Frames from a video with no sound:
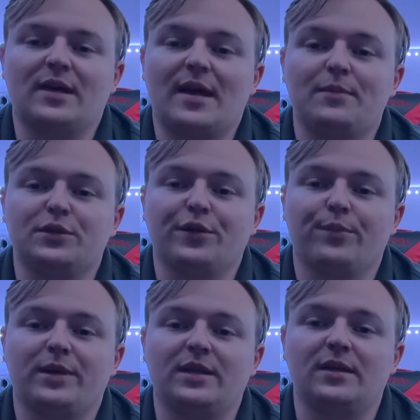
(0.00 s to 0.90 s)

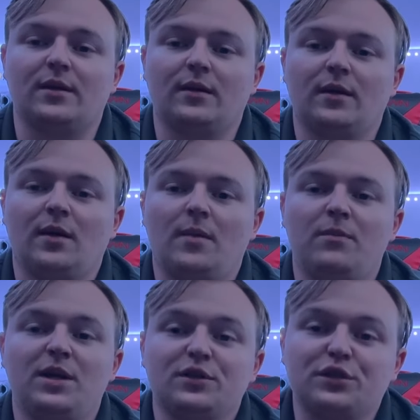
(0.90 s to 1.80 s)
MSRP
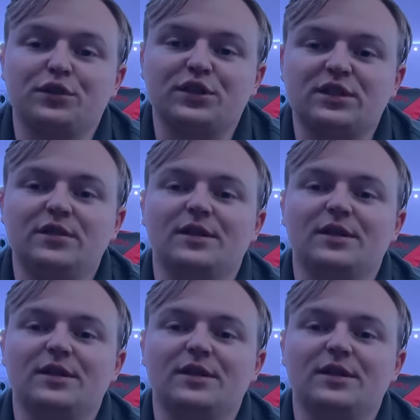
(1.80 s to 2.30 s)
because they're still